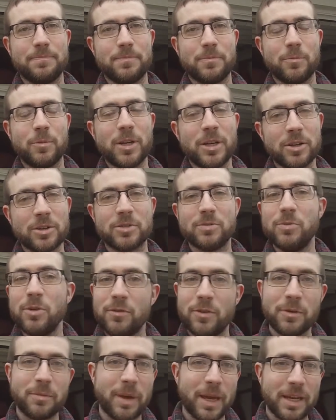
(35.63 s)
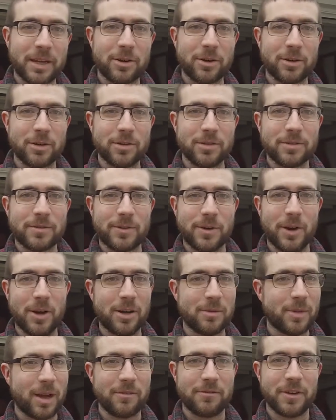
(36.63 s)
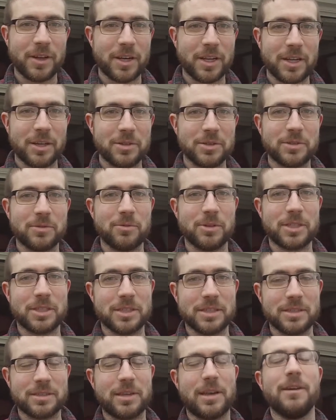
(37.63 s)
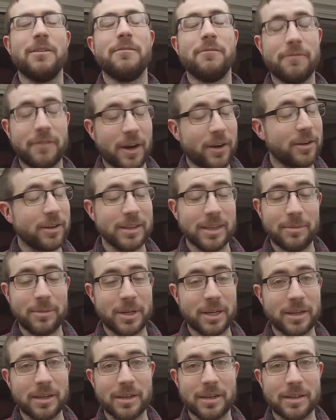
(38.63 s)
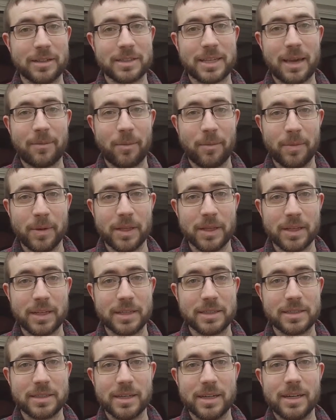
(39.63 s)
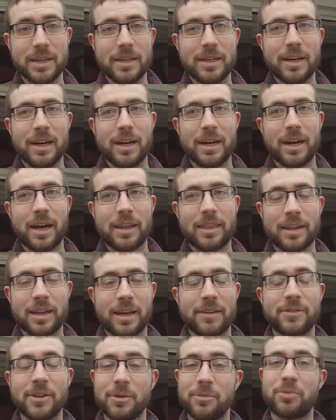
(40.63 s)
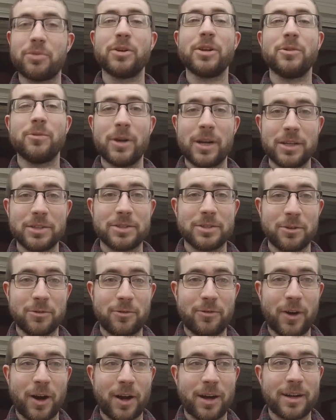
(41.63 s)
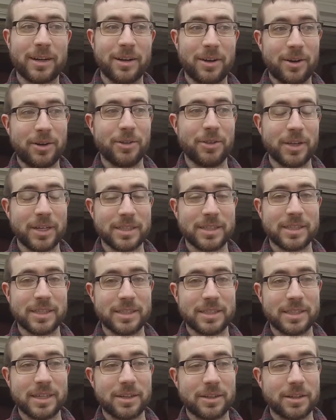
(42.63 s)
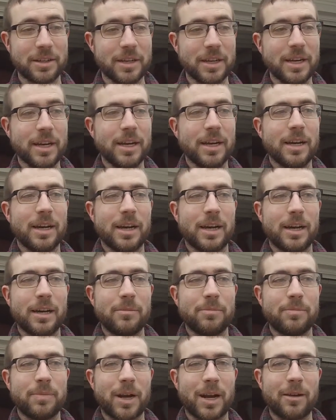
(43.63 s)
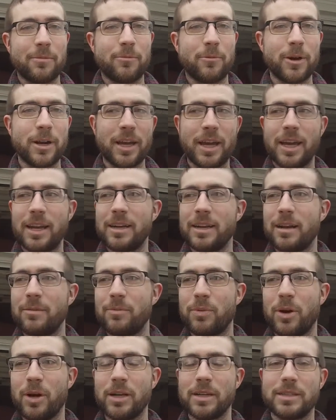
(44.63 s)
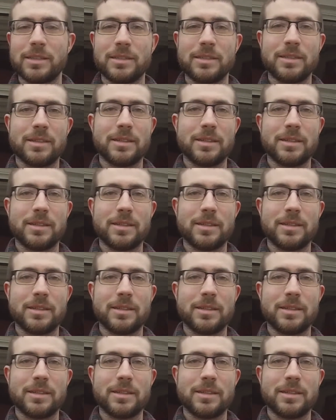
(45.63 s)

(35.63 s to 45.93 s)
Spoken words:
Windows Movie Maker for all my videos, which is very limited in its capabilities. I think I've done pretty well so far, all things considered. But I went ahead and I bought